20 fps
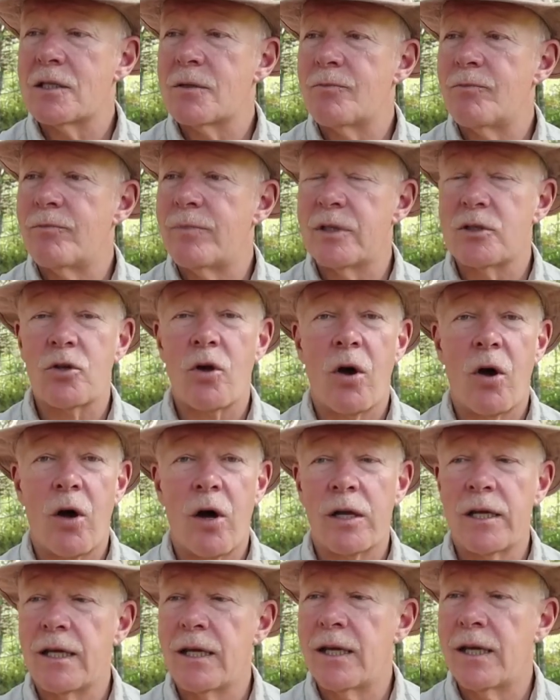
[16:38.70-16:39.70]
just
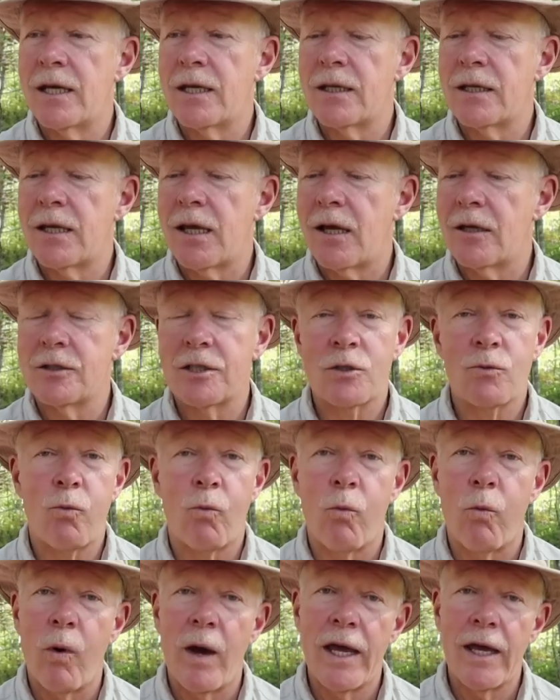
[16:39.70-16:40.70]
baton it and I just
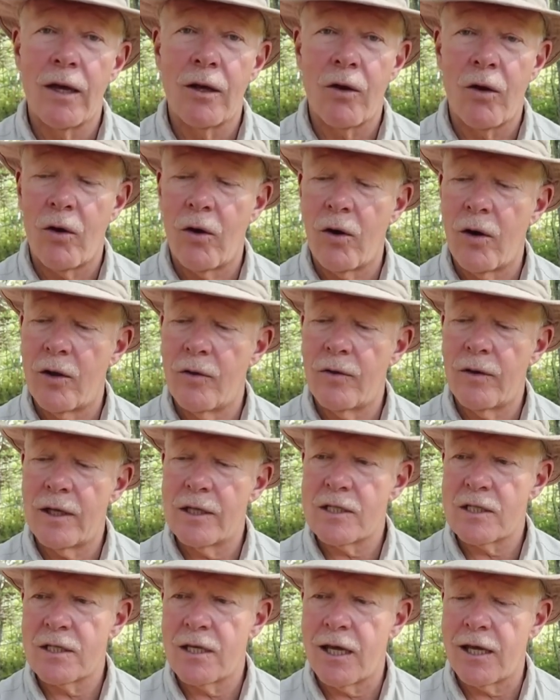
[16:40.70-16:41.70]
wail on
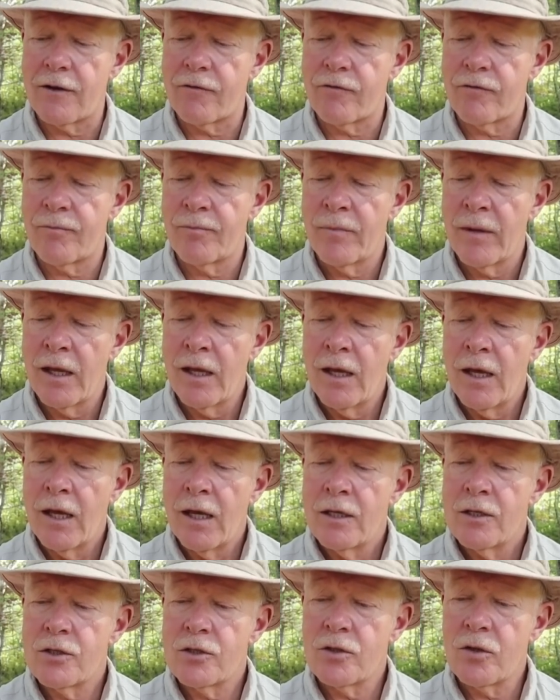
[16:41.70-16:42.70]
this knife.
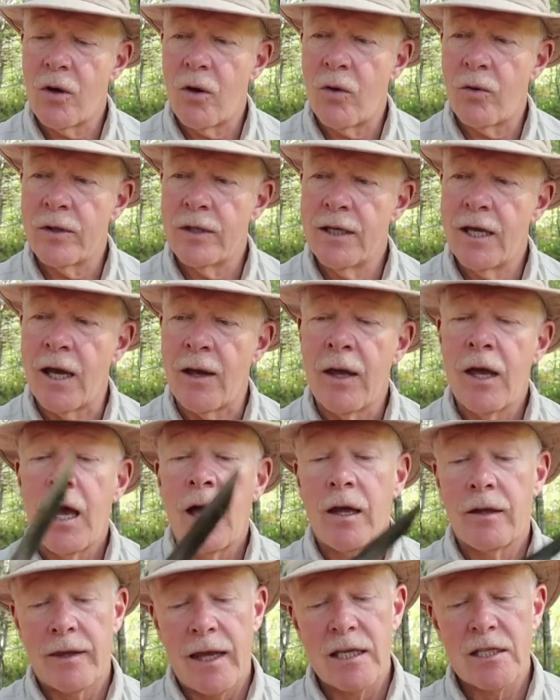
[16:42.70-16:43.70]
So yeah,
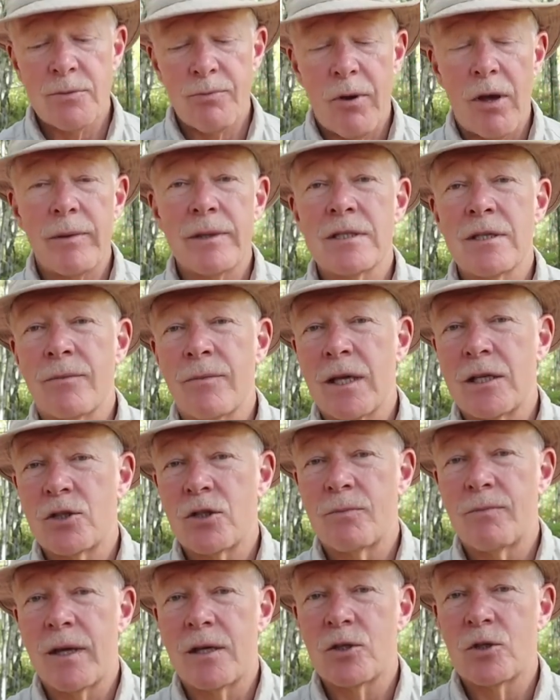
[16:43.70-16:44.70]
that's probably something I
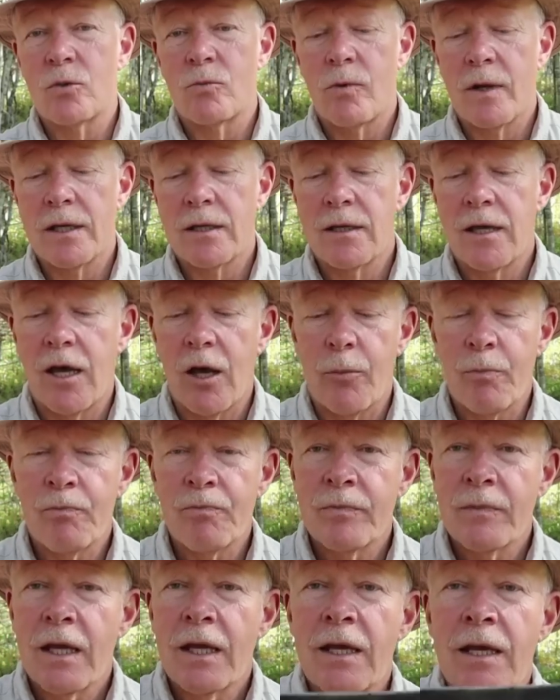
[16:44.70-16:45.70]
should mention right now.
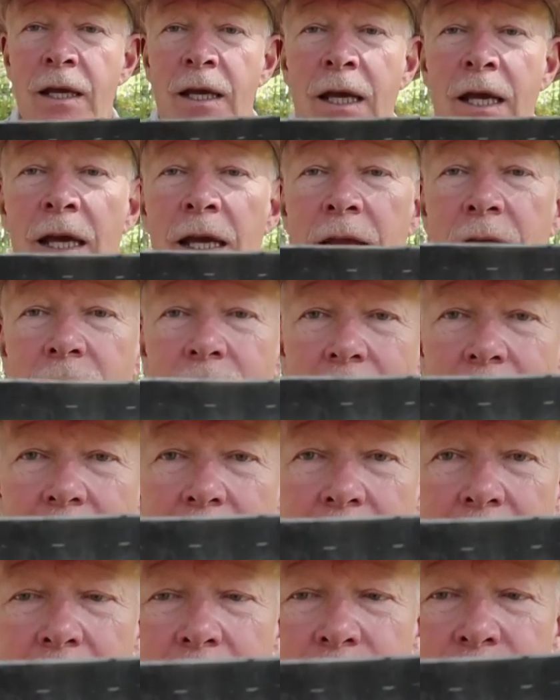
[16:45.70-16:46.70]

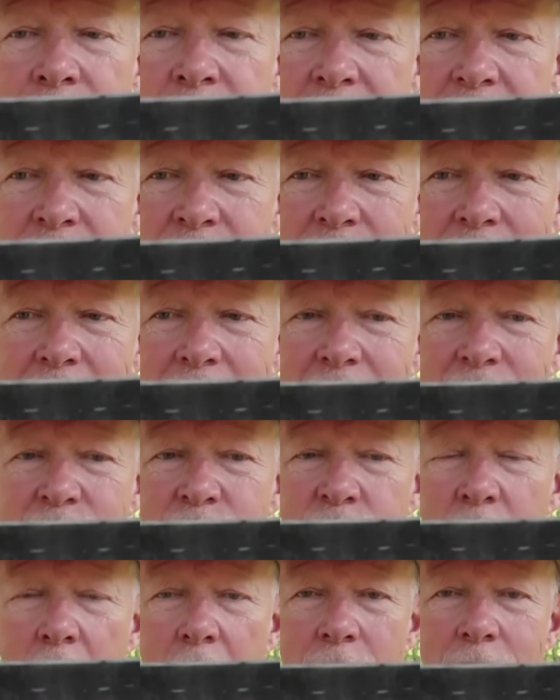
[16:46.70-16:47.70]
This
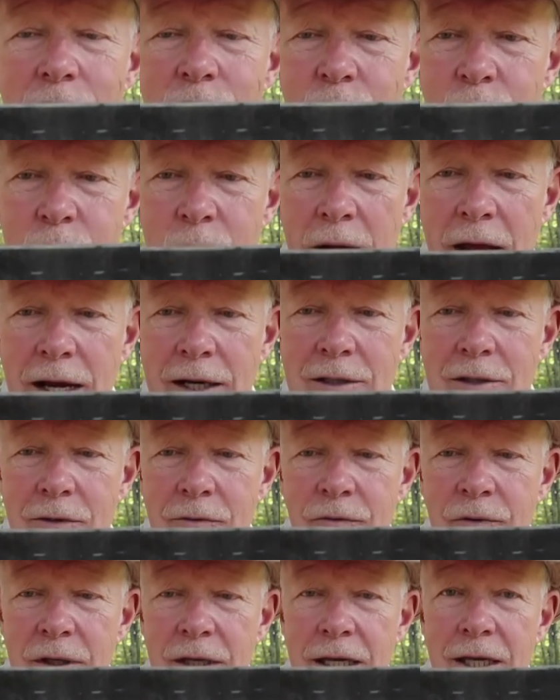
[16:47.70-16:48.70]
is not
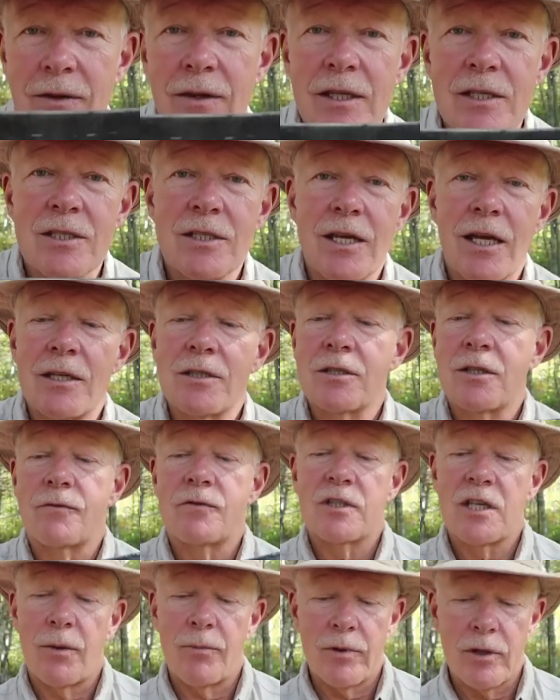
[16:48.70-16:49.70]
attractive in the sense
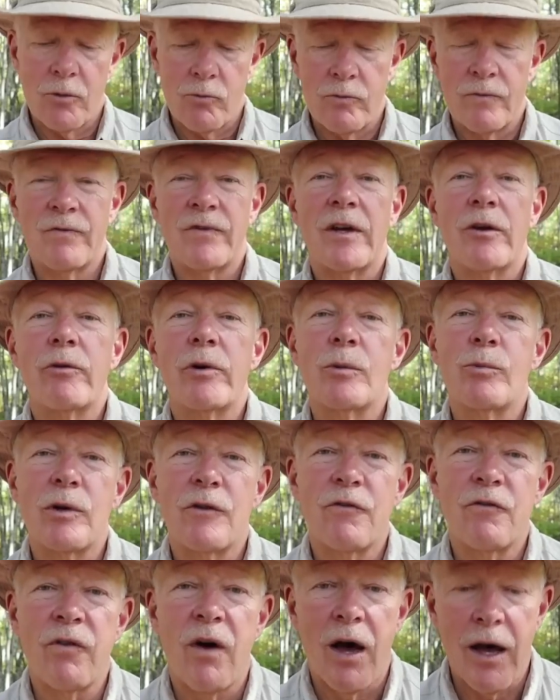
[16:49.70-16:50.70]
of some of the very
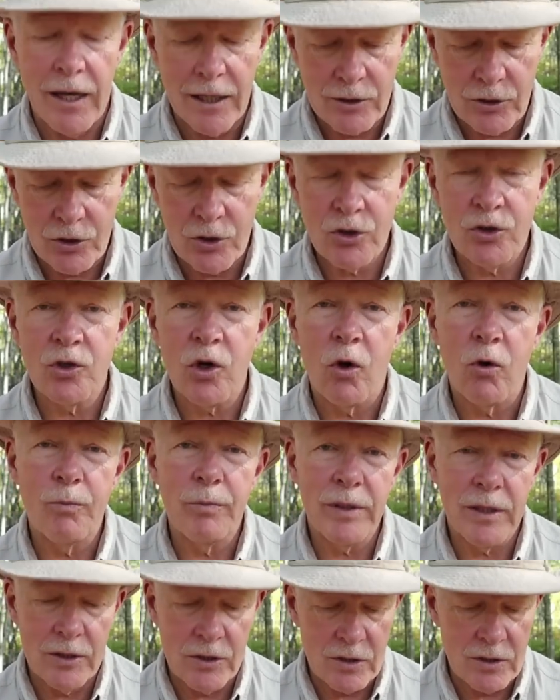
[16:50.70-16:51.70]
refined
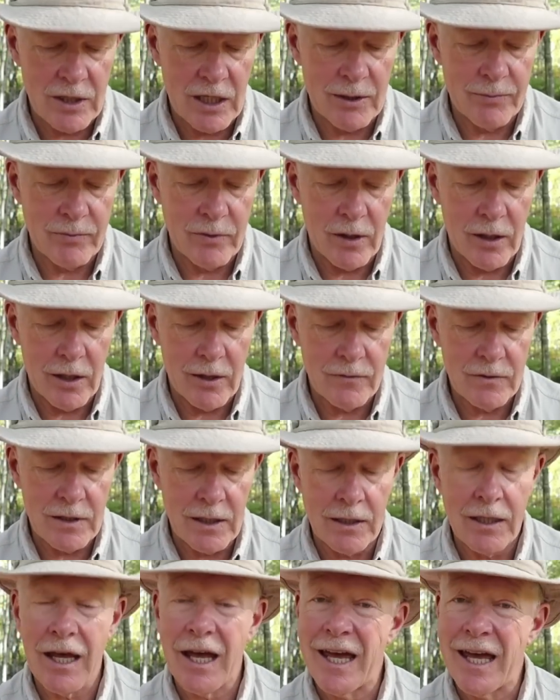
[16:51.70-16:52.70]
showpiece type knives
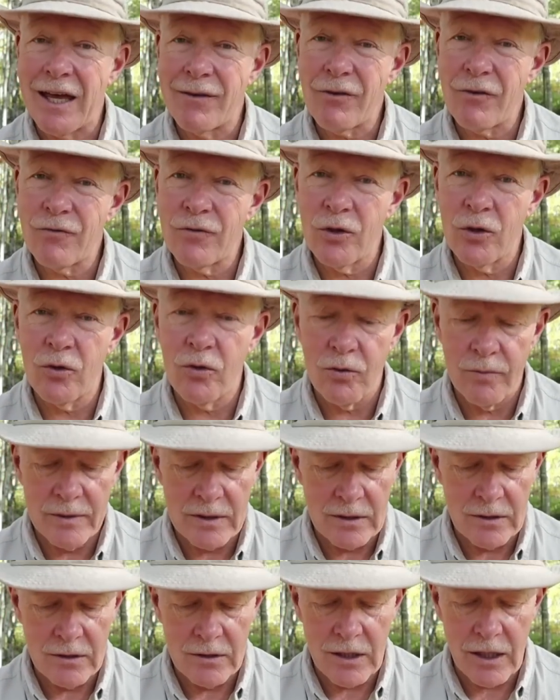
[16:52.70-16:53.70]
that I have a few,
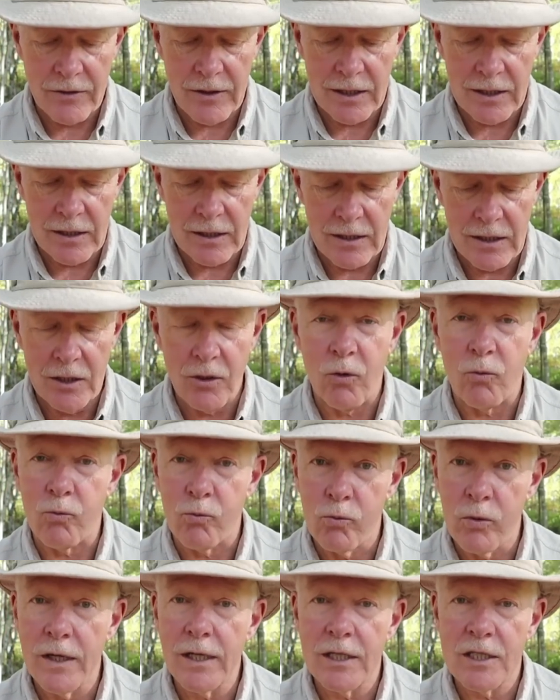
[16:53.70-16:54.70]
but nothing, you know,
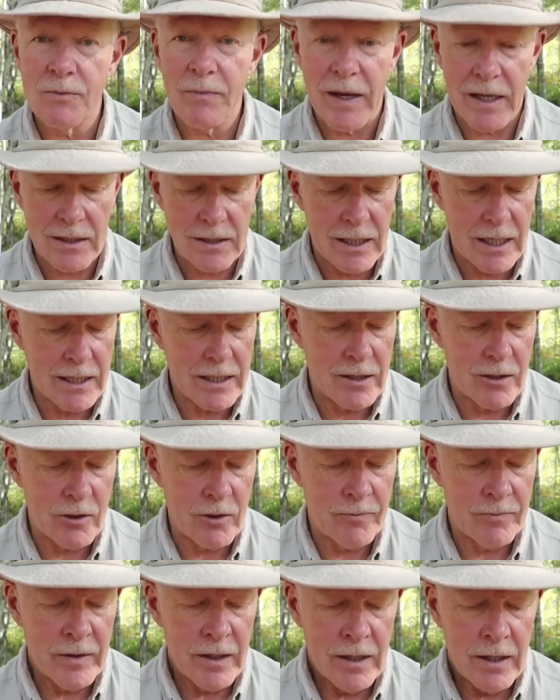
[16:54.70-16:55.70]
really
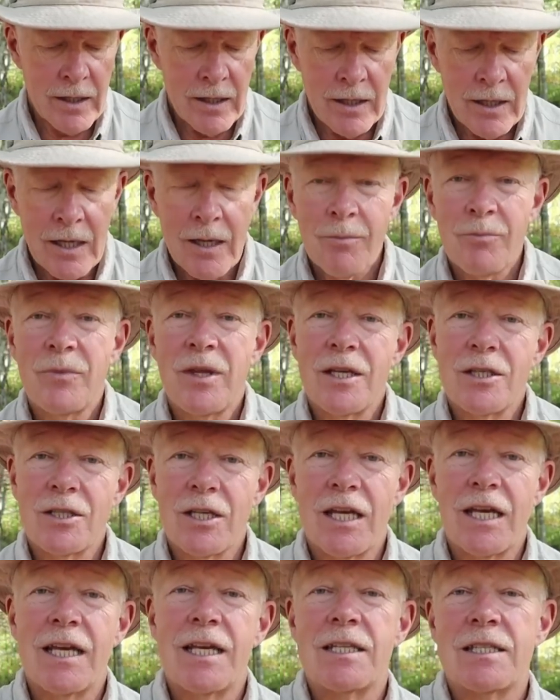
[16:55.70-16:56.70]
spectacular.
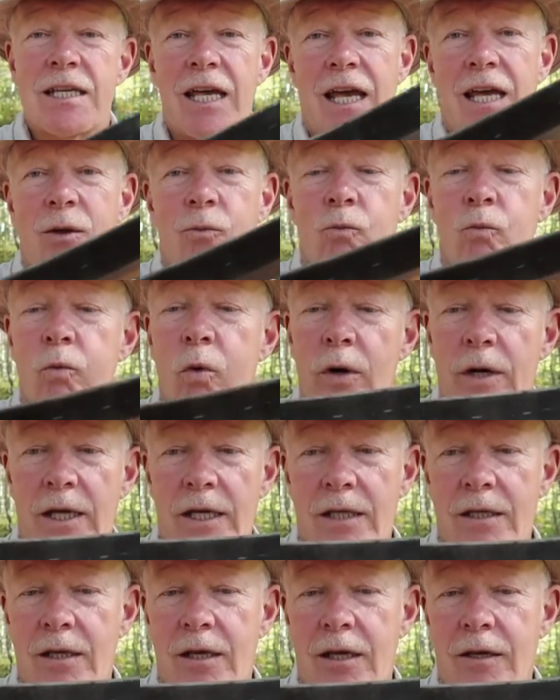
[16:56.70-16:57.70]
This is a
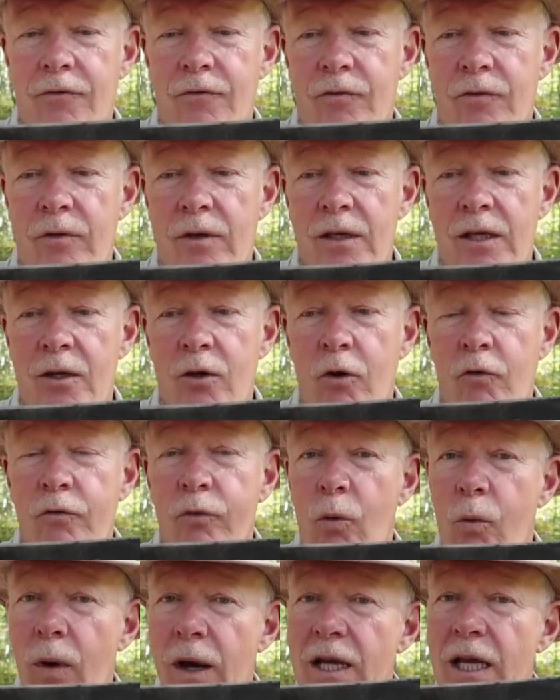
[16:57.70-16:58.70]
working knife. You know,
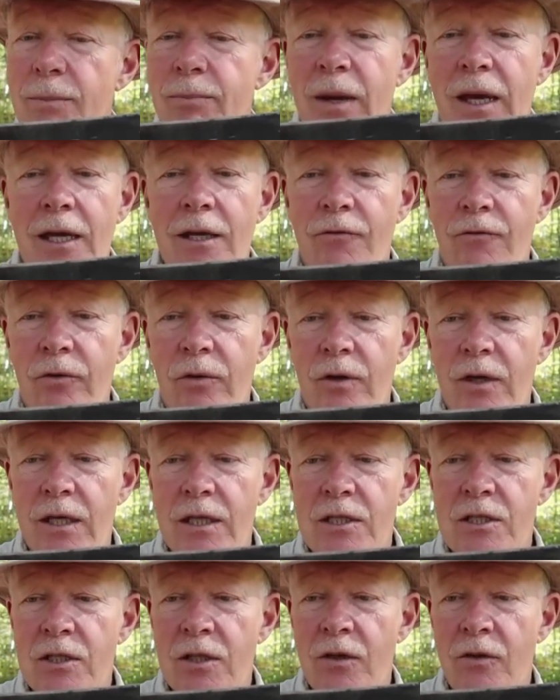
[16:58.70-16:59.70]
for what I paid for
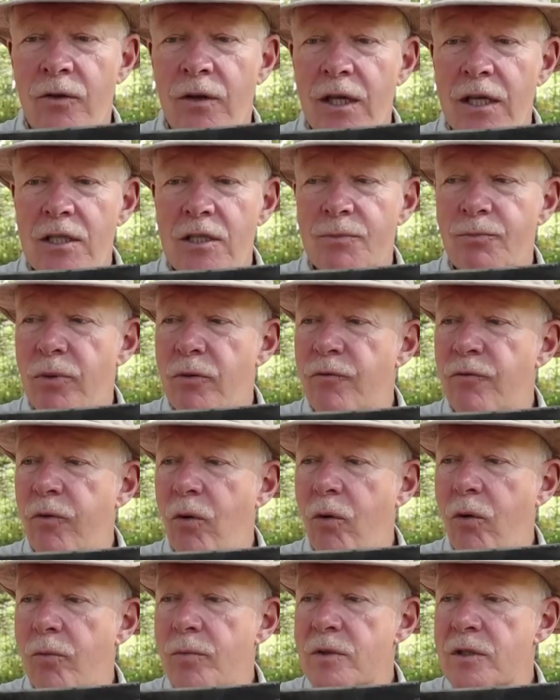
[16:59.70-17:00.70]
this, this
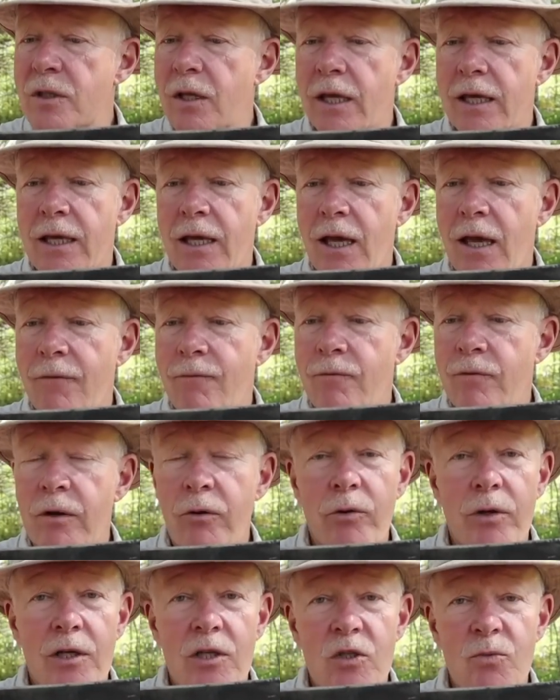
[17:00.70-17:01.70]
performs like a
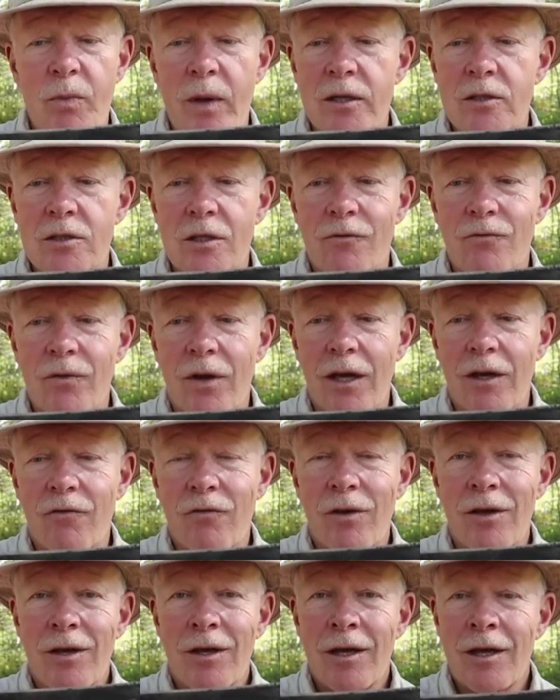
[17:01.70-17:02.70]
very expensive knife,